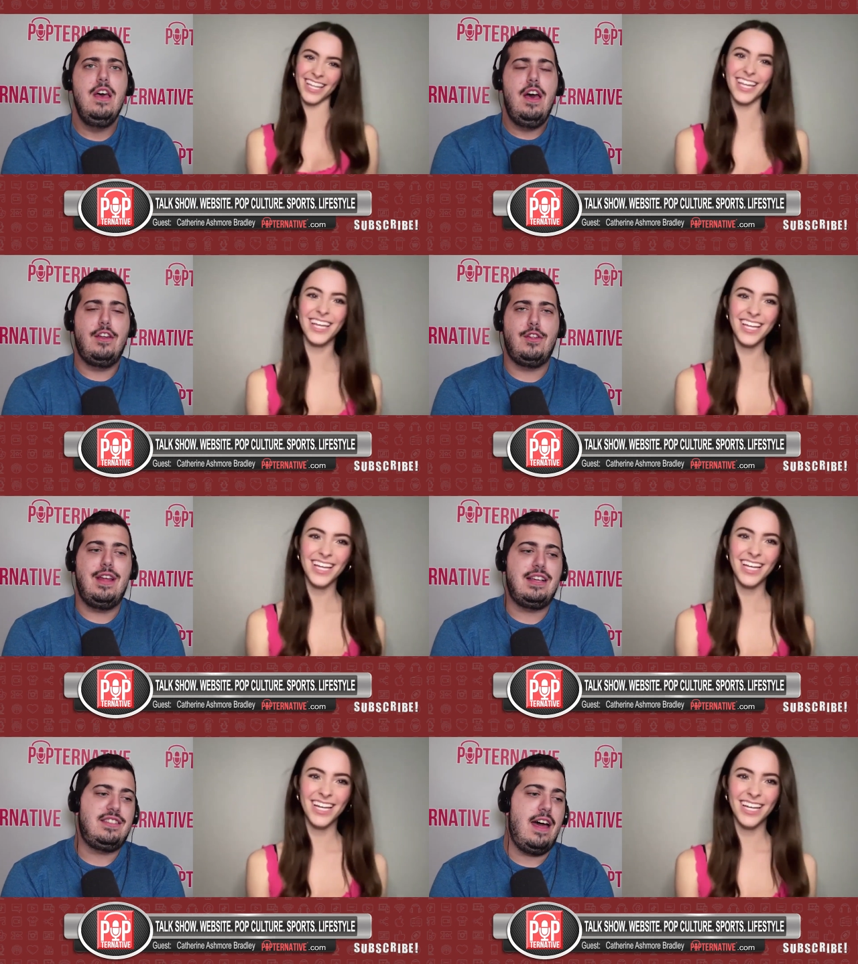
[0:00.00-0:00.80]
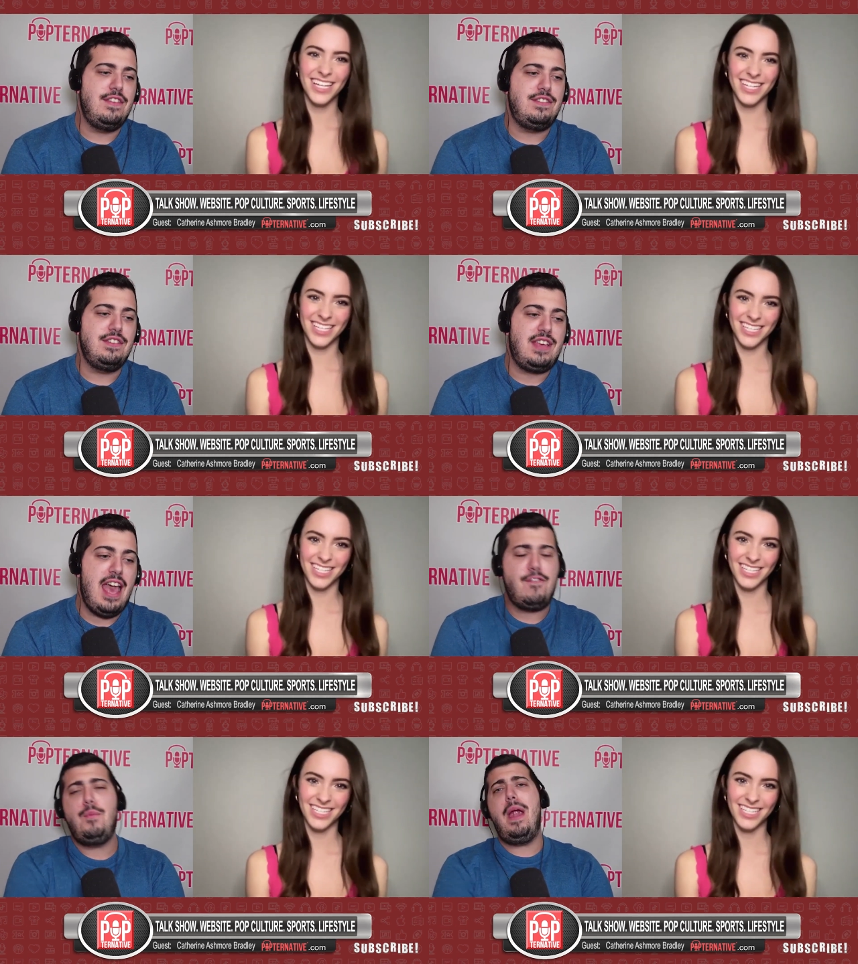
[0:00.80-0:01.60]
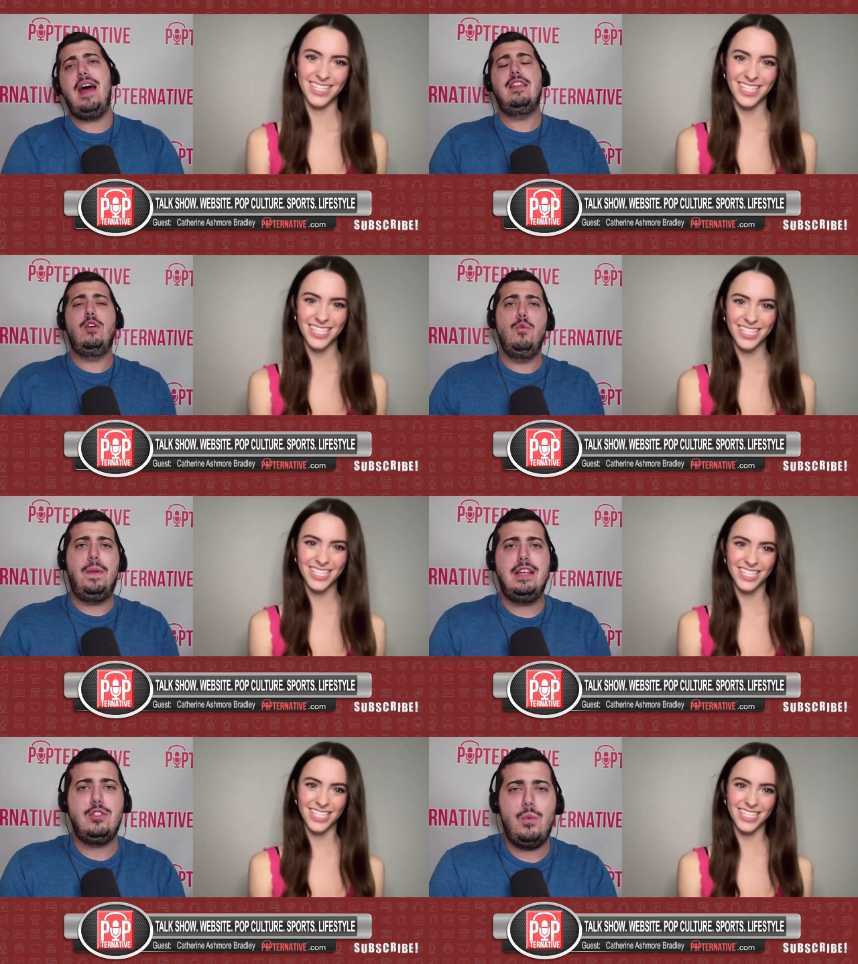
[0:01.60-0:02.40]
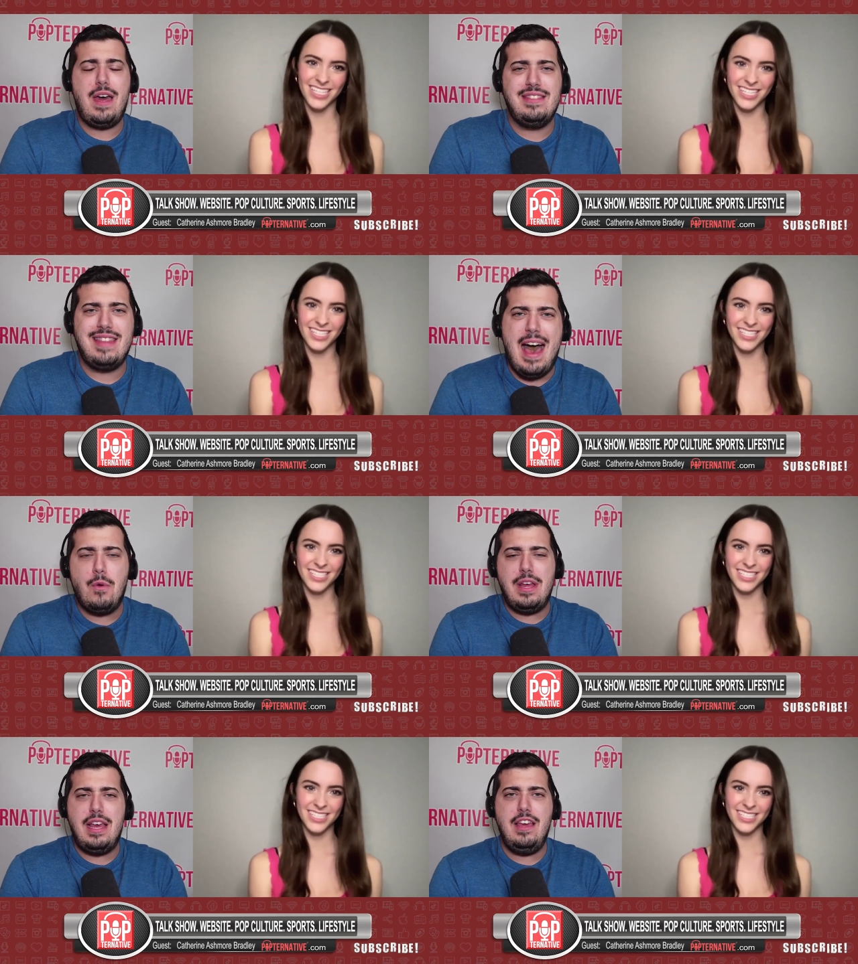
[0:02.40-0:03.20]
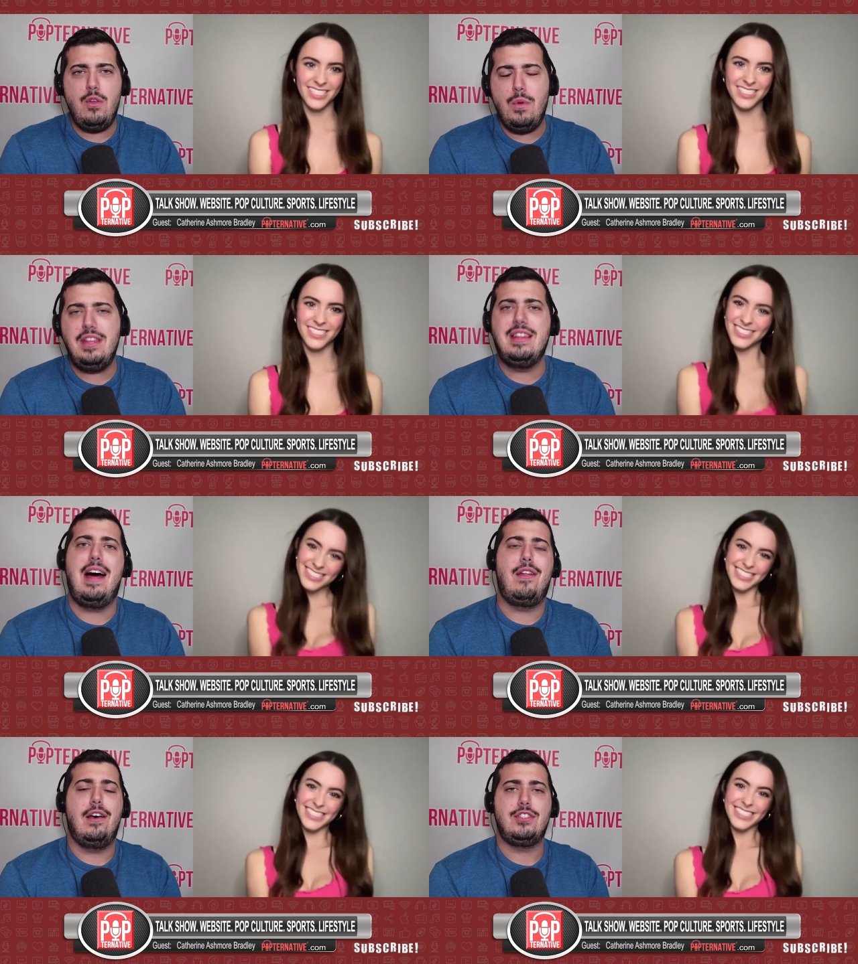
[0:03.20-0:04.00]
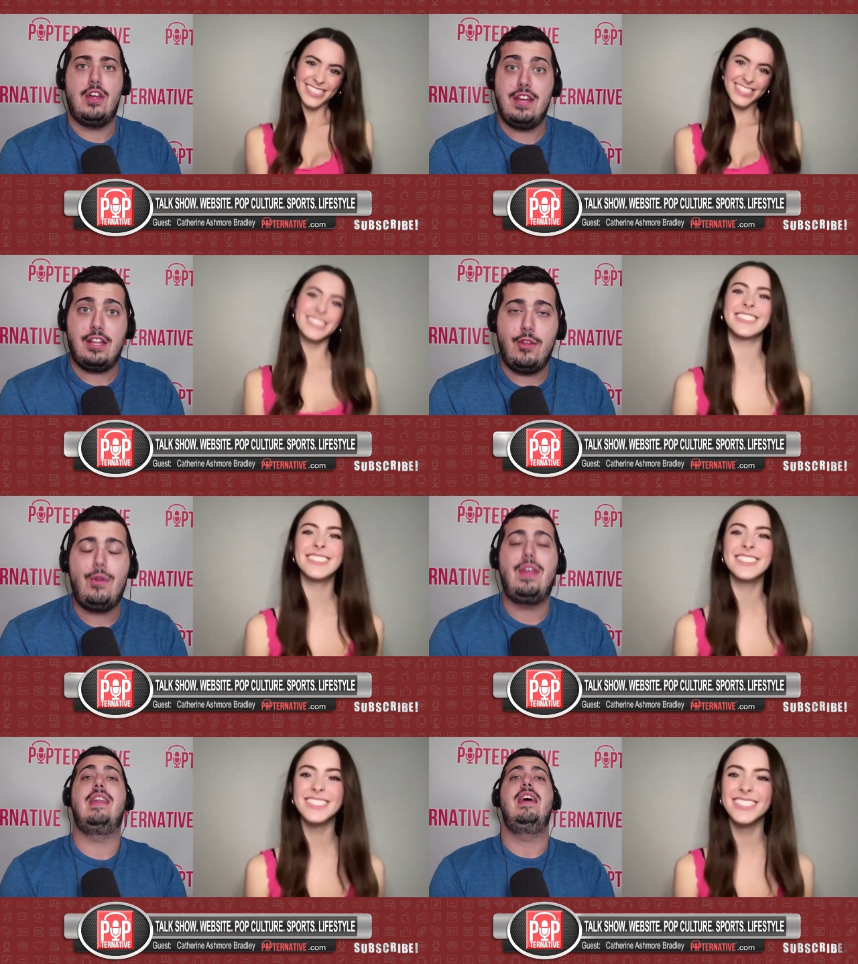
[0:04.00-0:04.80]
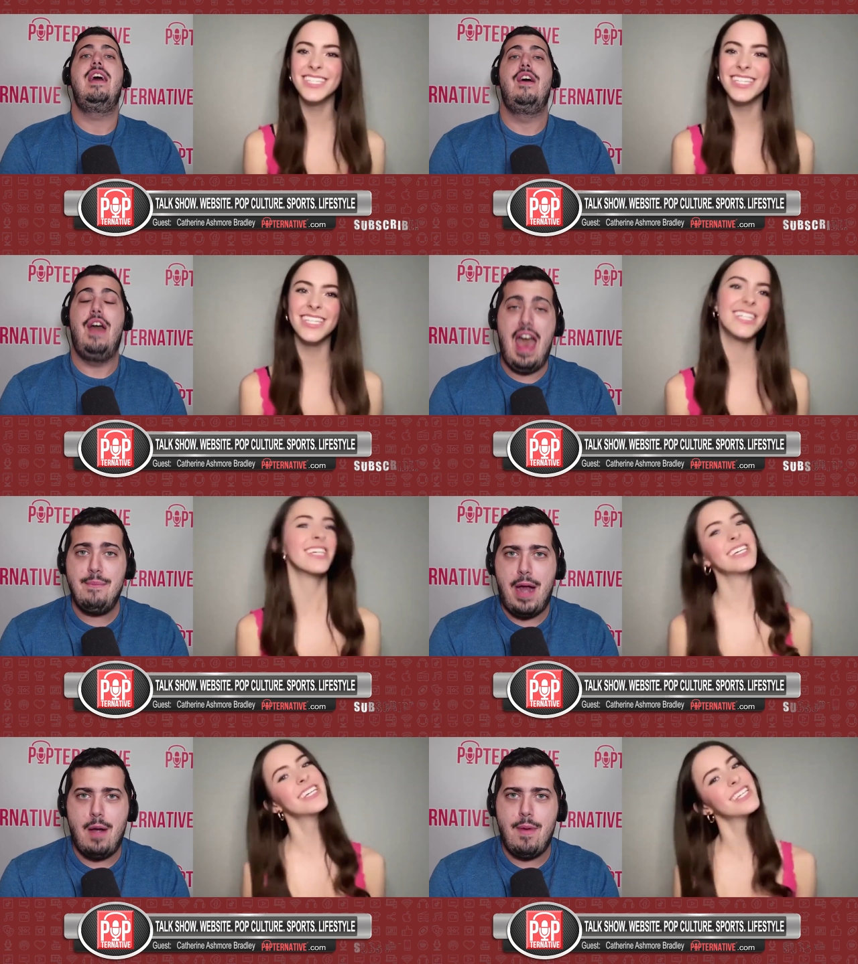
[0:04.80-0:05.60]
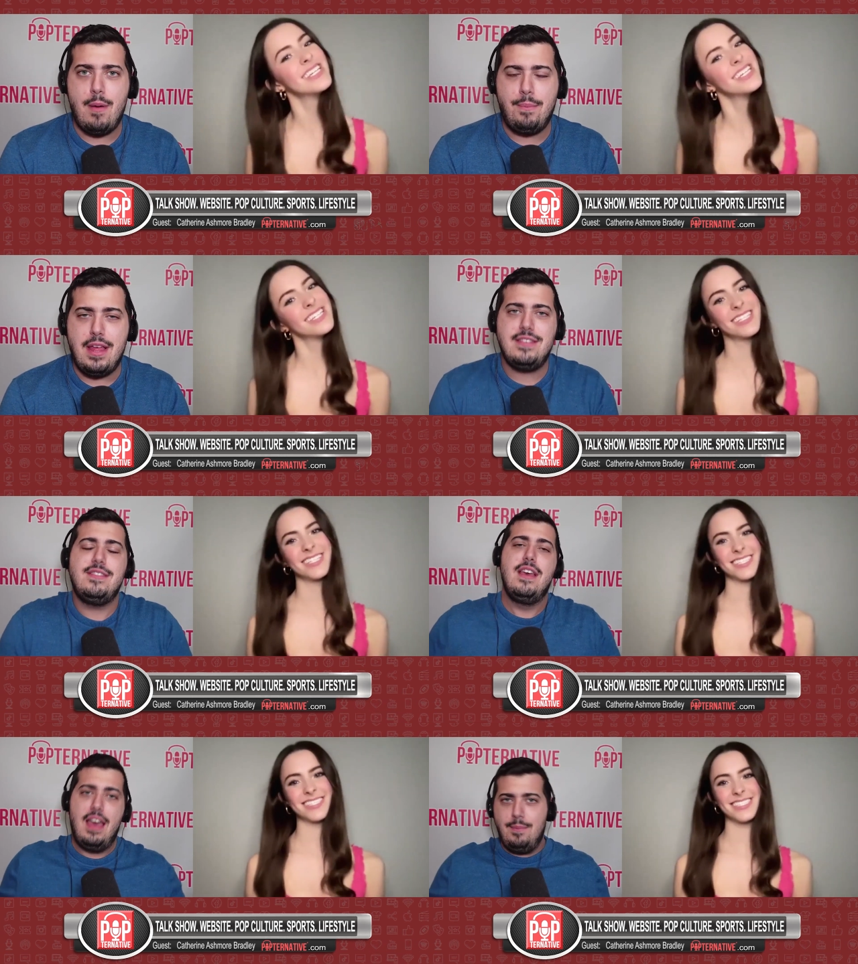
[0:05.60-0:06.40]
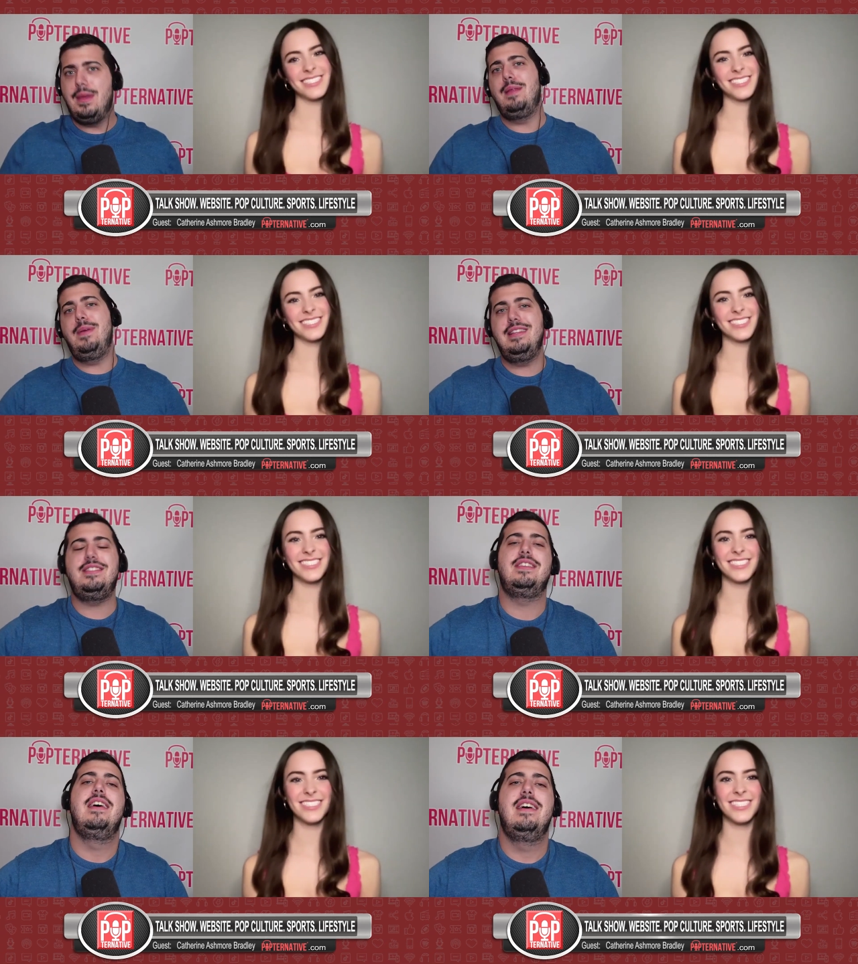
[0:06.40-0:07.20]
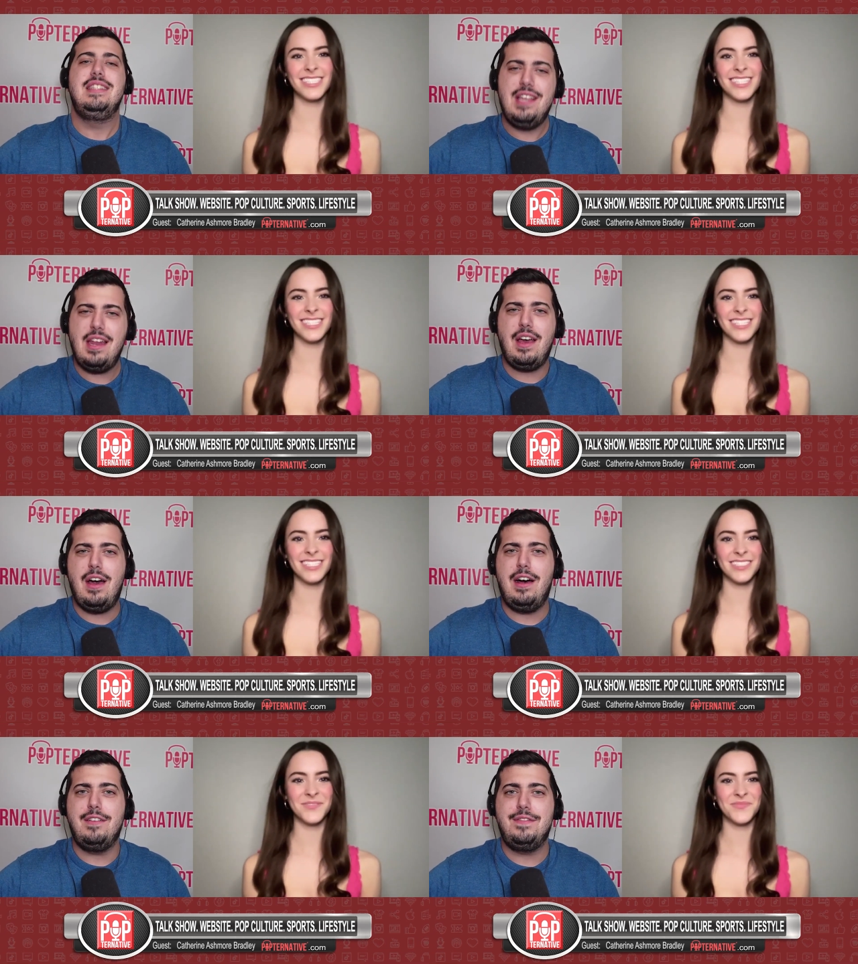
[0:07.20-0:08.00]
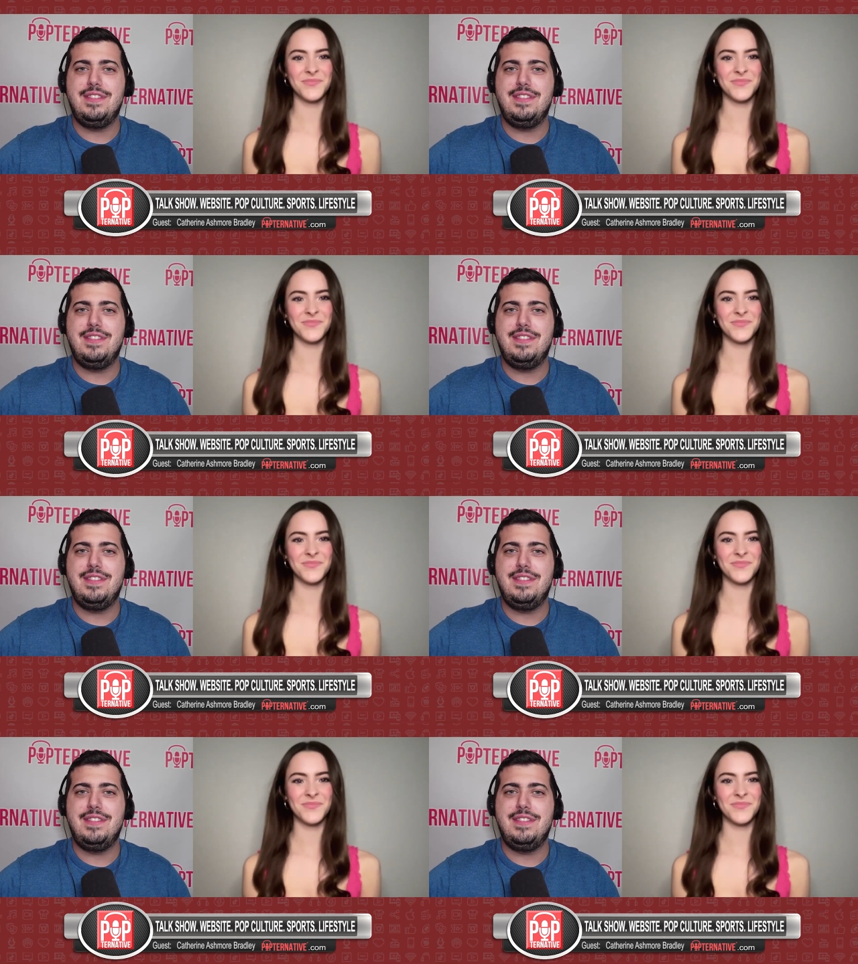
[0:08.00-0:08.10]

Speaker 1: Until next time, this is Catherine Bradley, who plays Luan Loud in the Really Loud House on Nickelodeon and Paramount Plus and PD Beats, signing off.